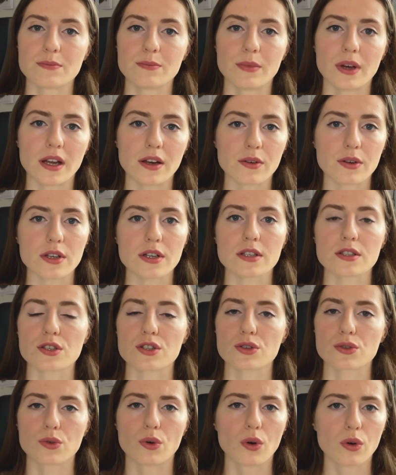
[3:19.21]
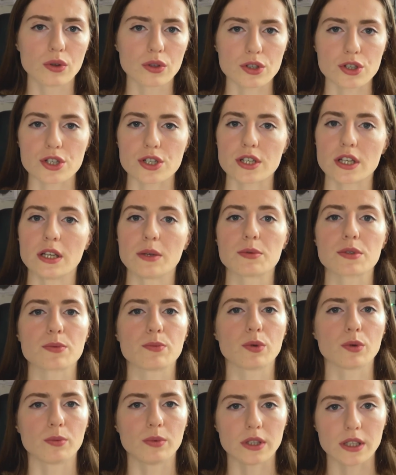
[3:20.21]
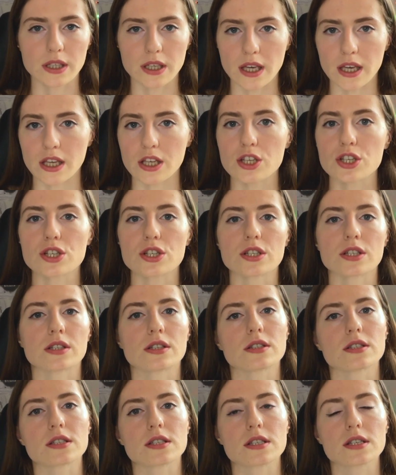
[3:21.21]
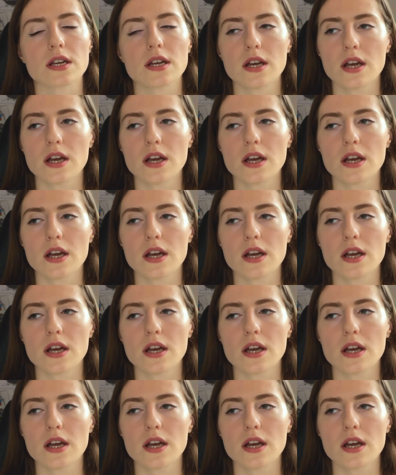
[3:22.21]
merits, scholarships, publications,